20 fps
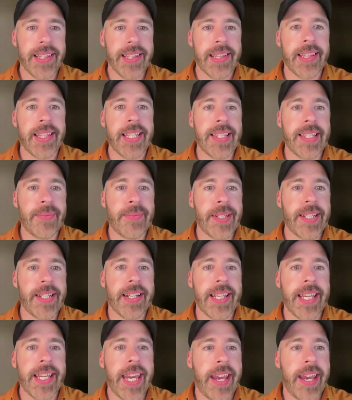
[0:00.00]
This one,
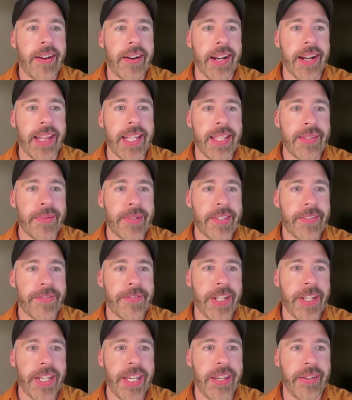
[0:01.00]
Karen, this one's for
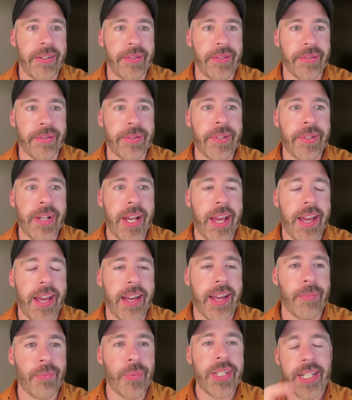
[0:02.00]
you.
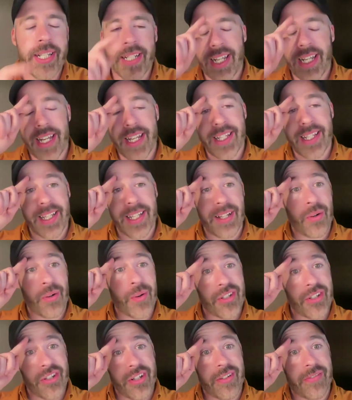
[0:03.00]
We did get a
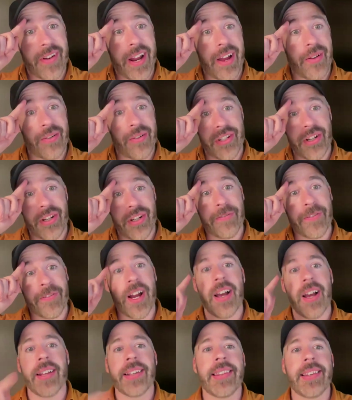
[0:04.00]
question around, for
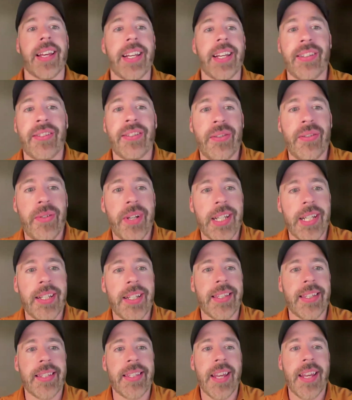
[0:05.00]
online
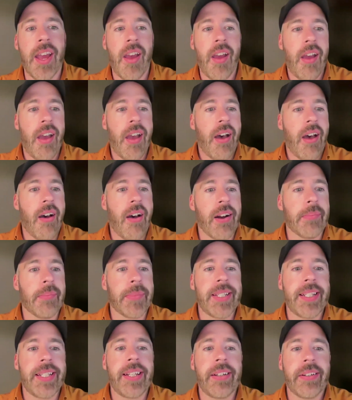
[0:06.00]
students, Our
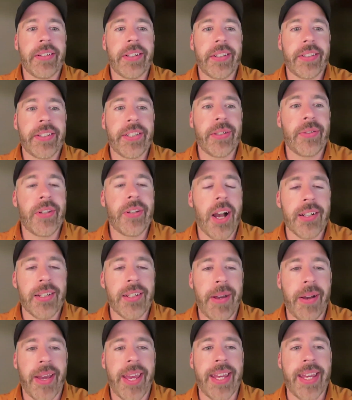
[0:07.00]
material, you talked
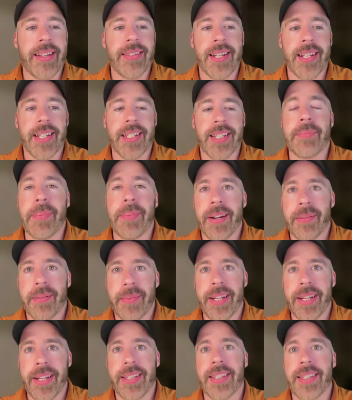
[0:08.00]
about hands-on
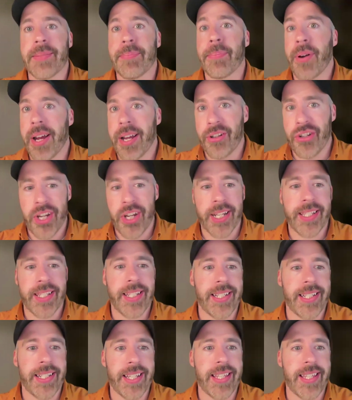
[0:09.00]
experiments, projects,
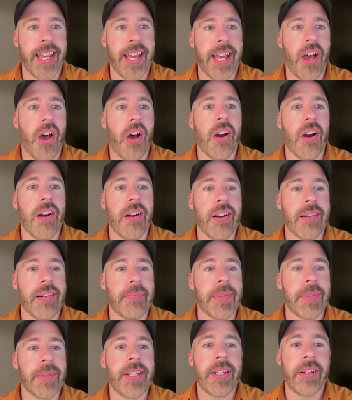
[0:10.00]
things like that. Are
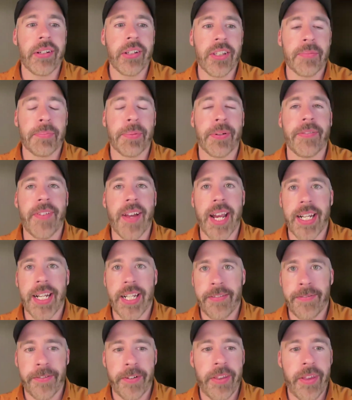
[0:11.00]
materials
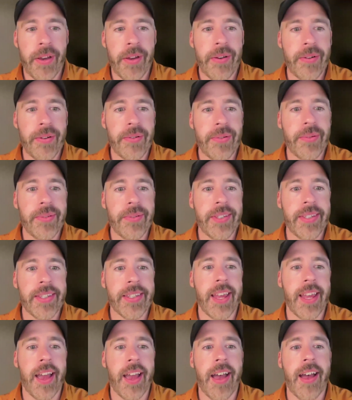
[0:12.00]
provided for those?
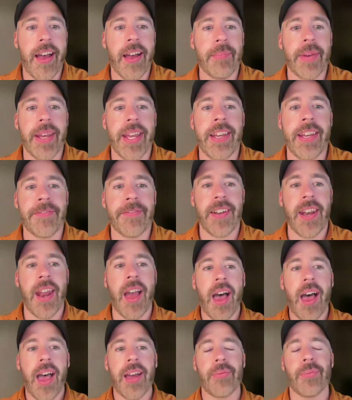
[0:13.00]
If
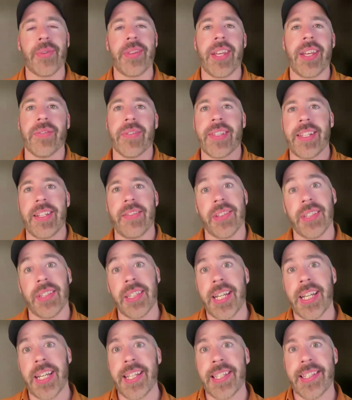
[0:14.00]
not, would they receive a
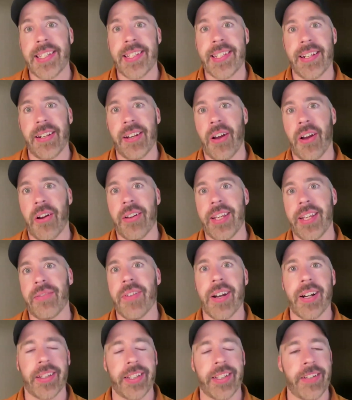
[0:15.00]
list, and are they
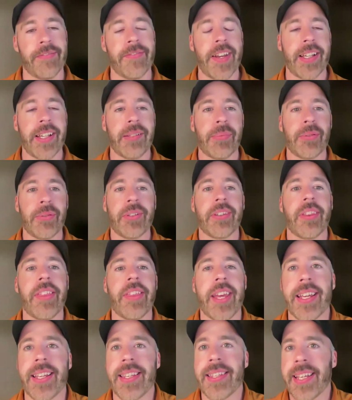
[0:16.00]
readily available
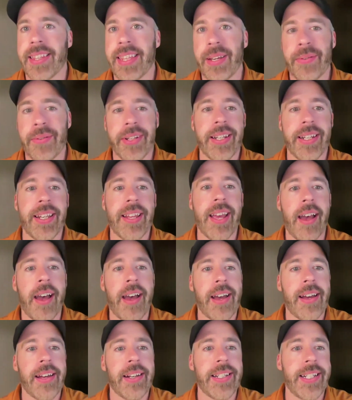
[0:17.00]
things that they would
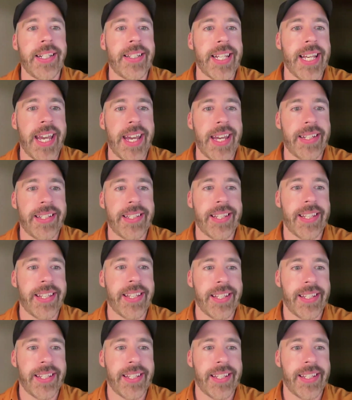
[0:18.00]
need to get?